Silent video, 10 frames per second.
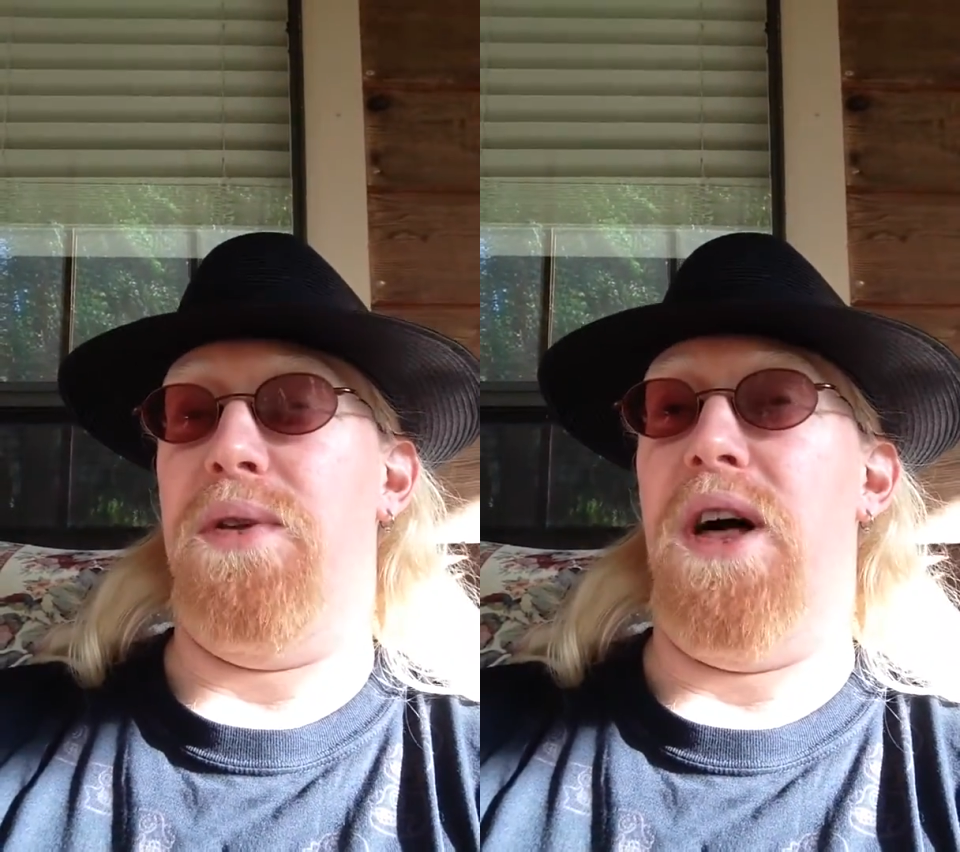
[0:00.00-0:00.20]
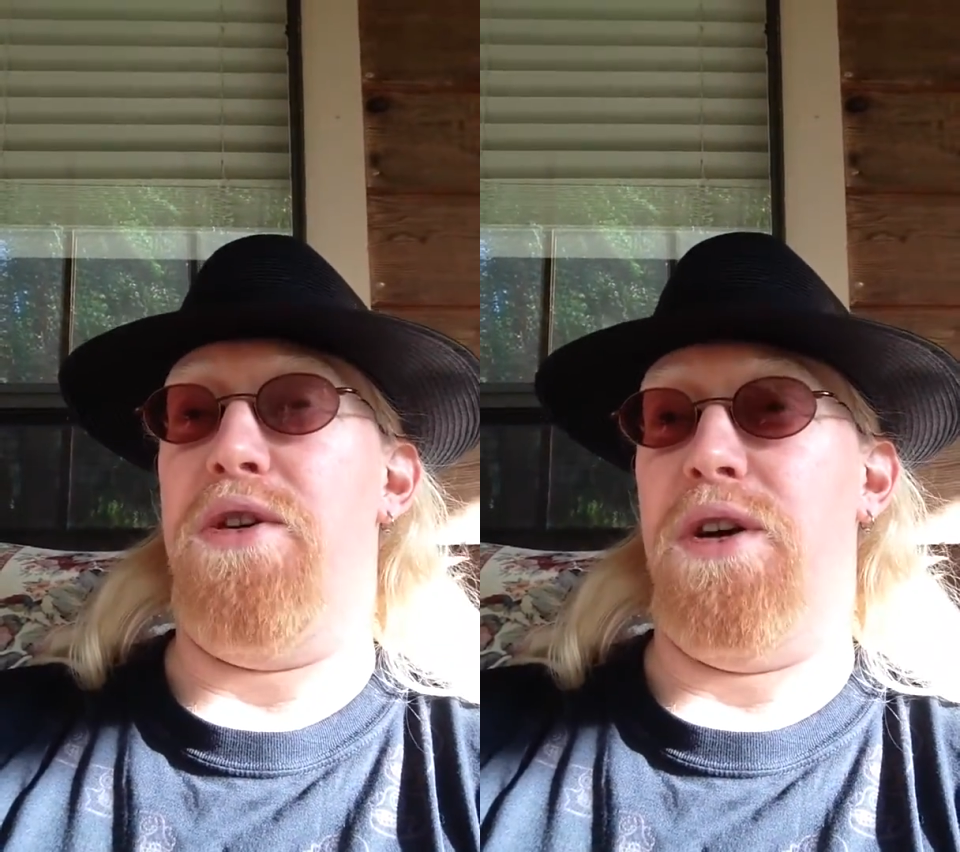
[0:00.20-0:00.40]

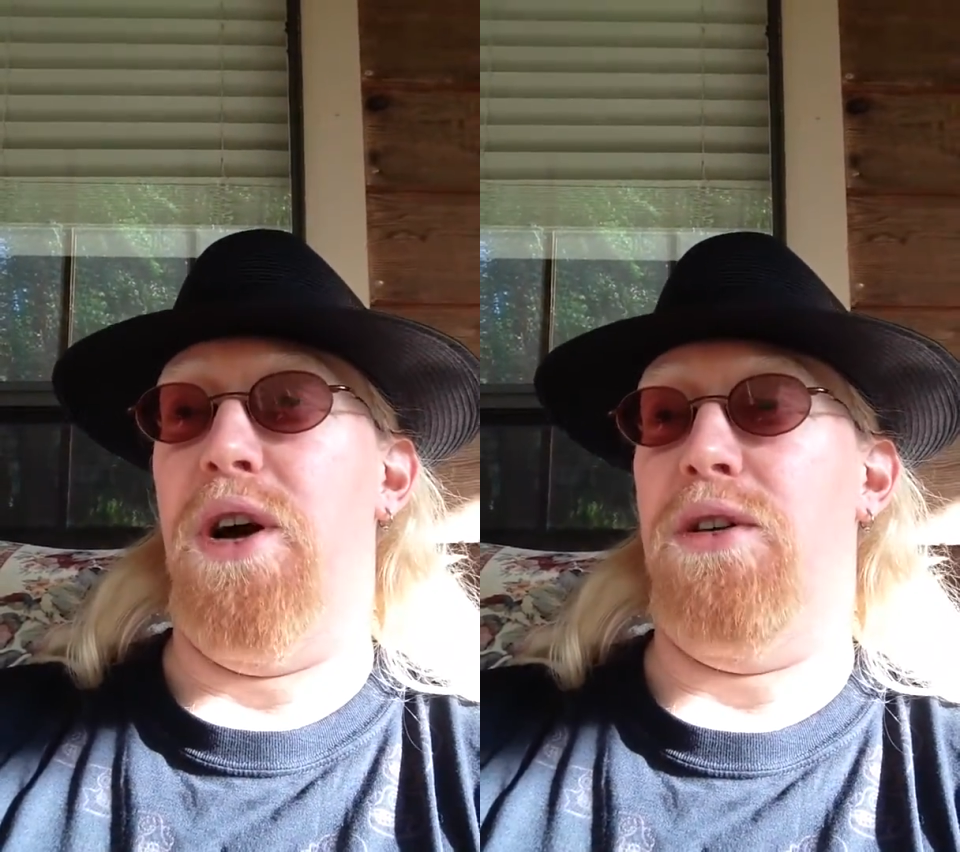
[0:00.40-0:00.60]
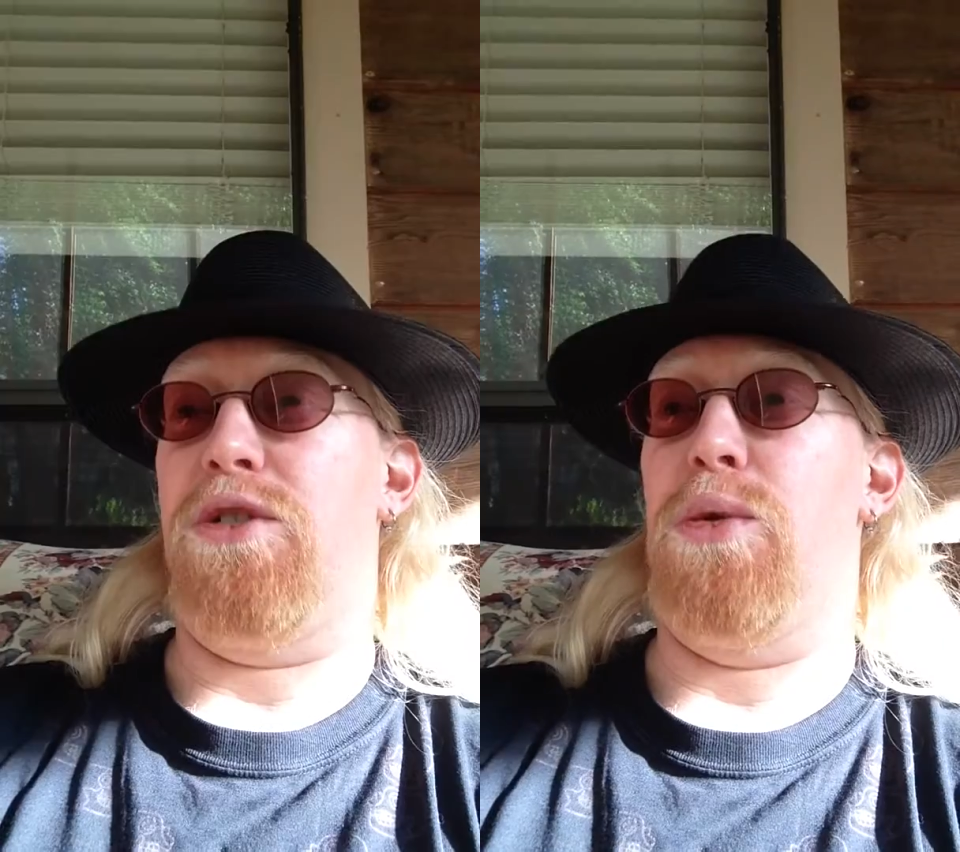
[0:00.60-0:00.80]
leather
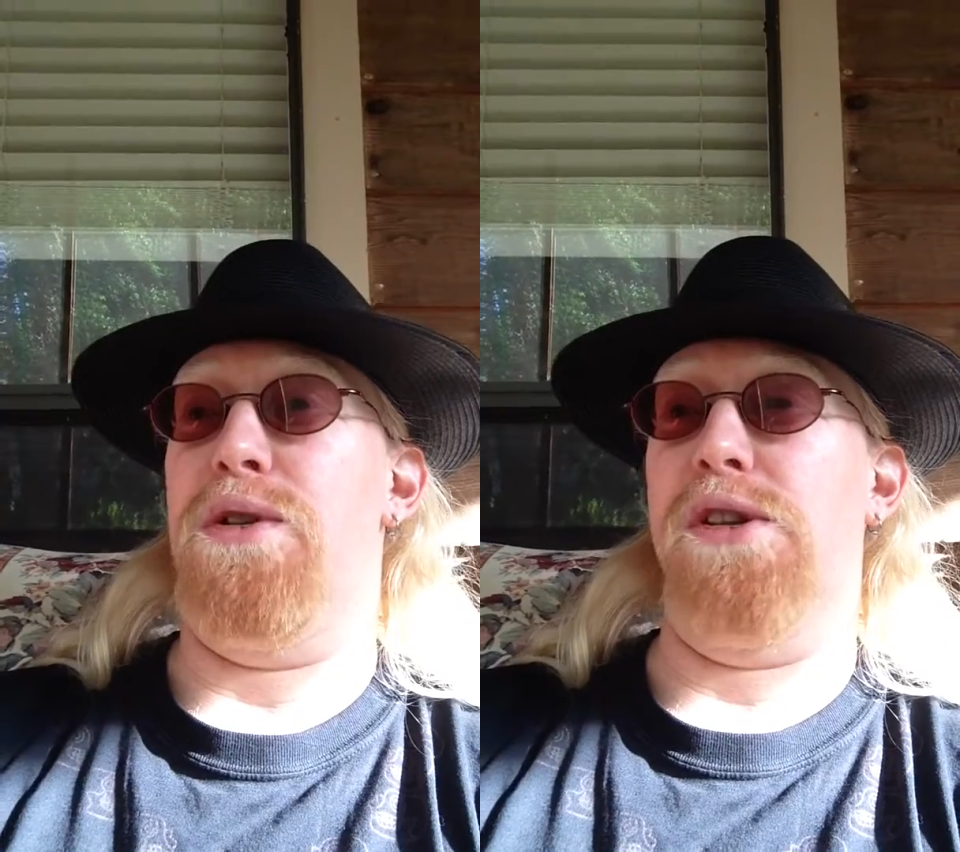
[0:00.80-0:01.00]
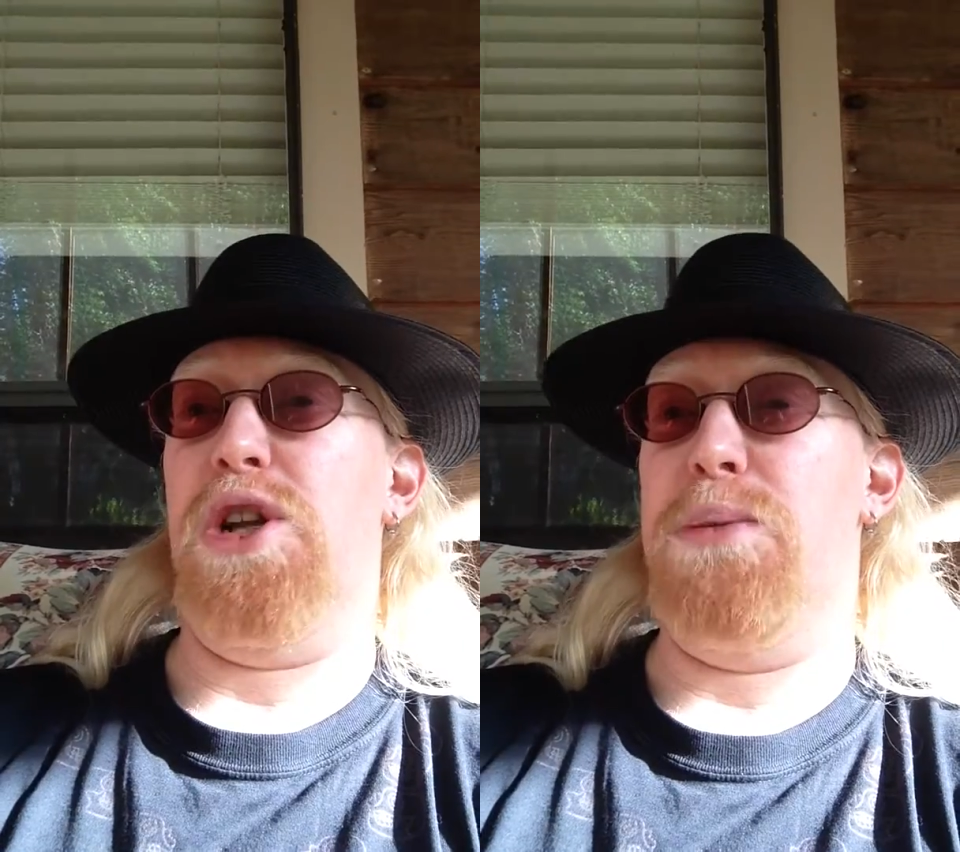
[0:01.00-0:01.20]
notes
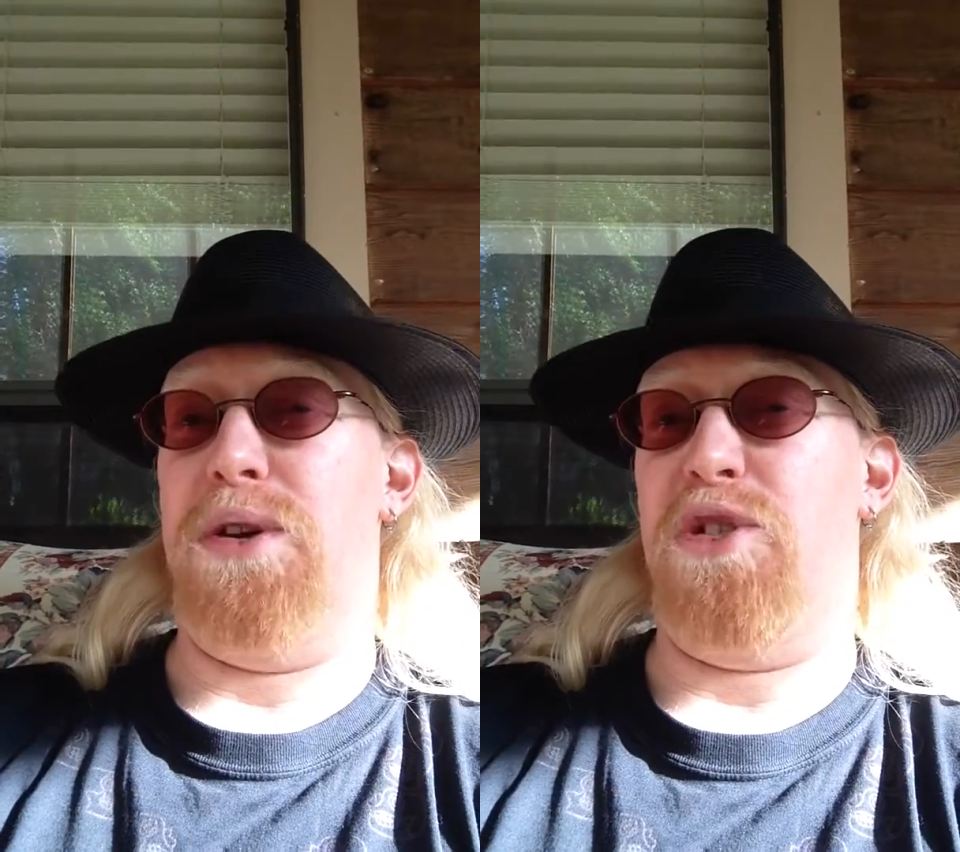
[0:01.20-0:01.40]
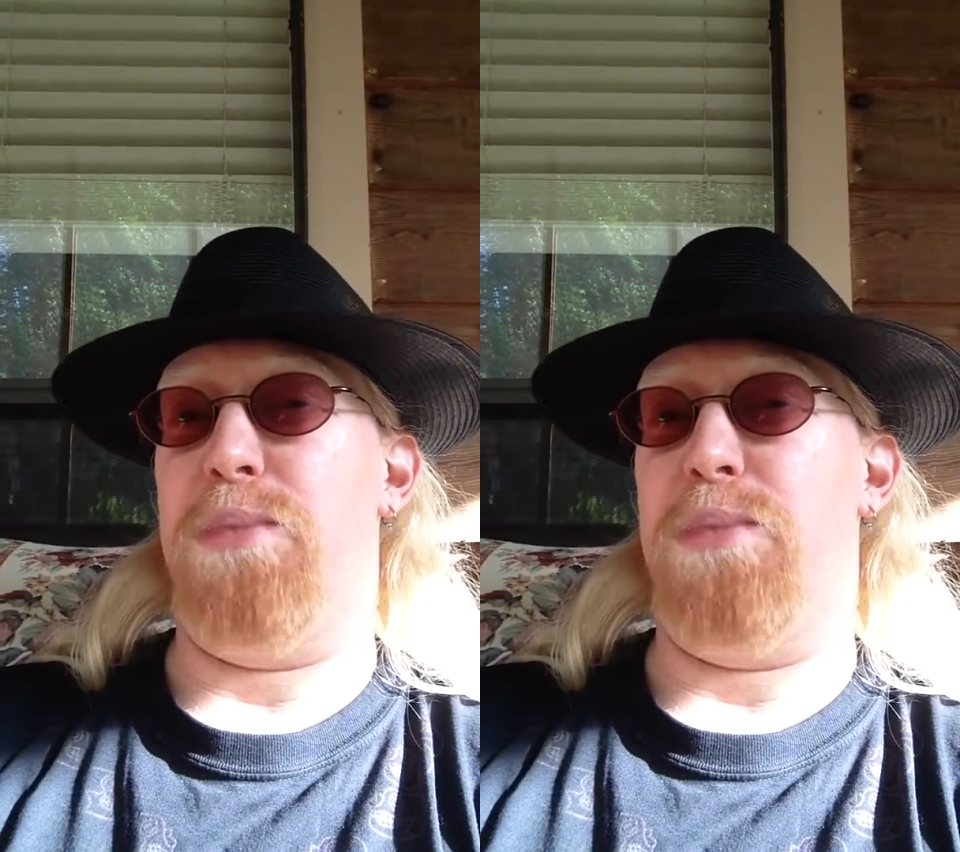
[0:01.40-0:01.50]
with a little bit of